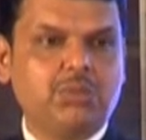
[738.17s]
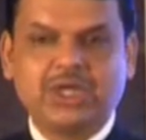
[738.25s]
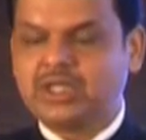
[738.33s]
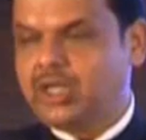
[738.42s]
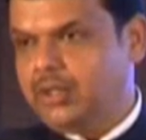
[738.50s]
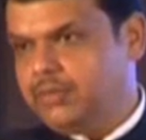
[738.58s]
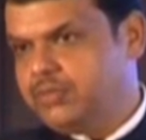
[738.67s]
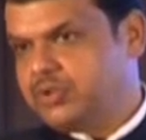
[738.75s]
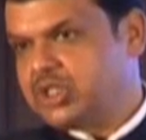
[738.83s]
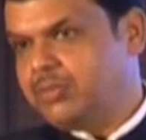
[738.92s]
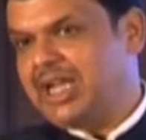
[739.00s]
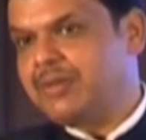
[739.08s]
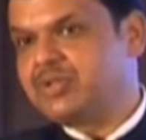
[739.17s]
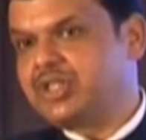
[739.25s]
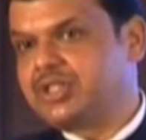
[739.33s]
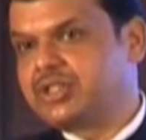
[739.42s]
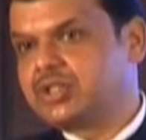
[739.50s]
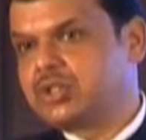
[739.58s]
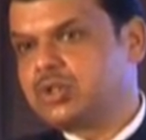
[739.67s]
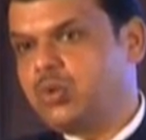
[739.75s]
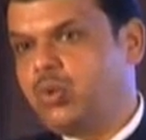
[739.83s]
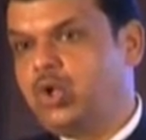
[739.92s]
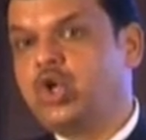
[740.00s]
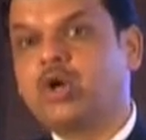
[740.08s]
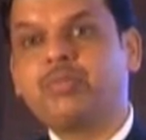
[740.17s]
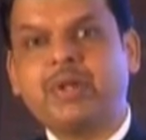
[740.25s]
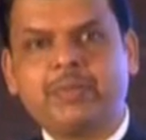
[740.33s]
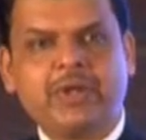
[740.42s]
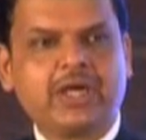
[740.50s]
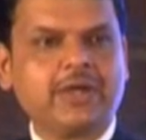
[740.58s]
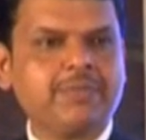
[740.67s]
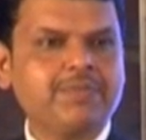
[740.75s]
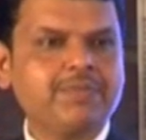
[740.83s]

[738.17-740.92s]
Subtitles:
but sometimes it's only on paper.